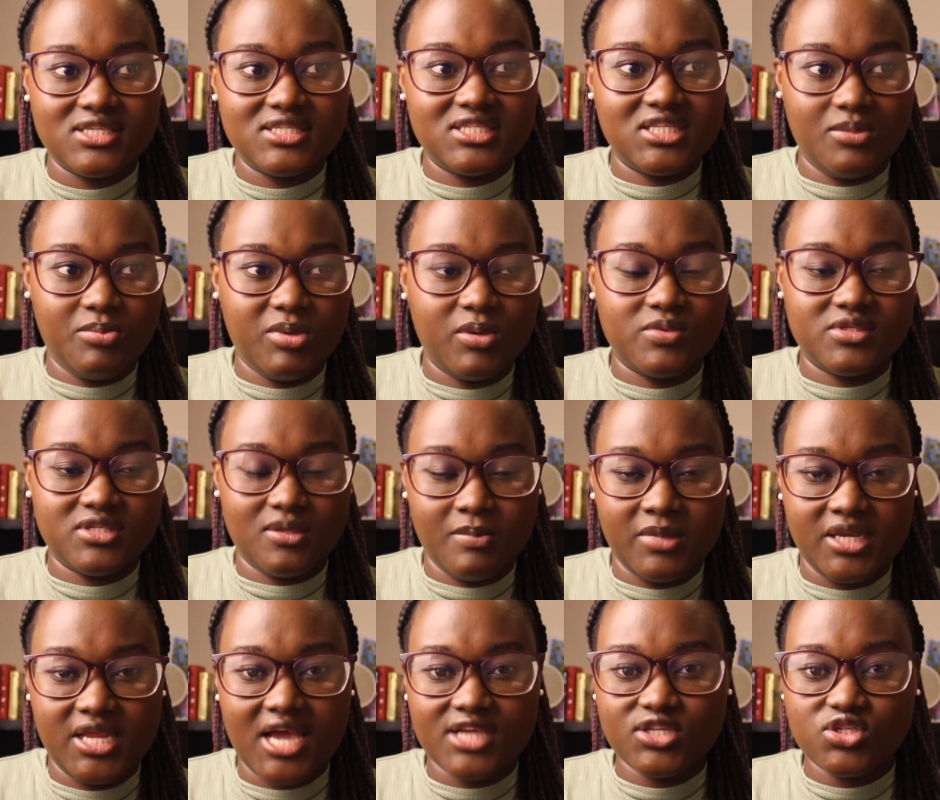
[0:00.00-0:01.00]
sleeping with
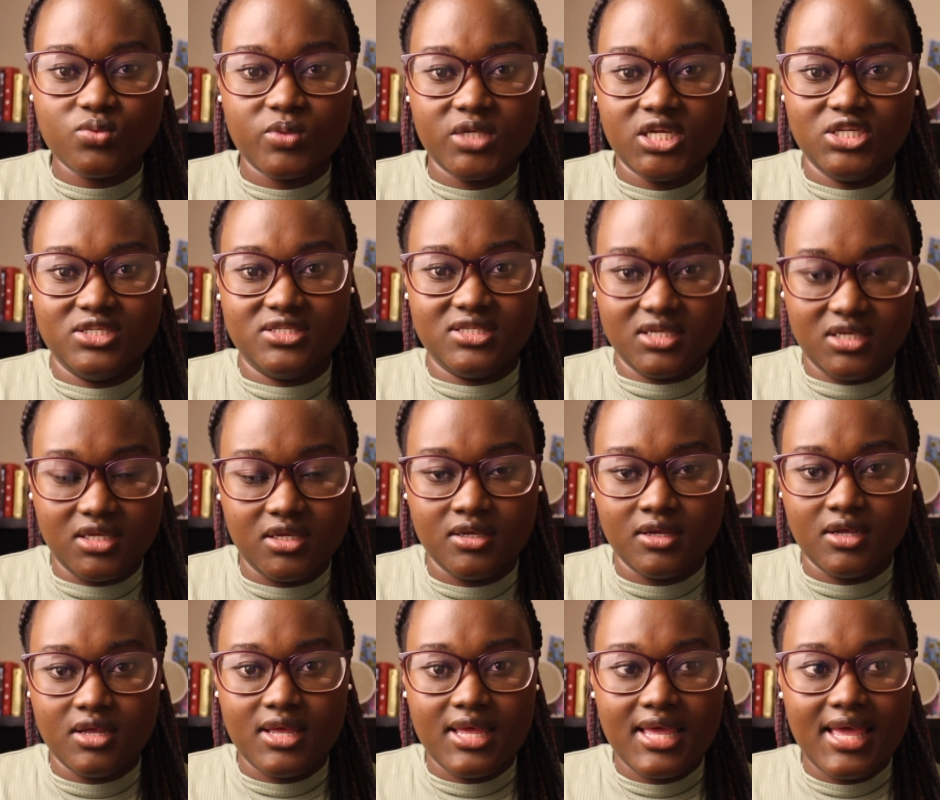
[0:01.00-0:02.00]
somebody. I just wanted to study.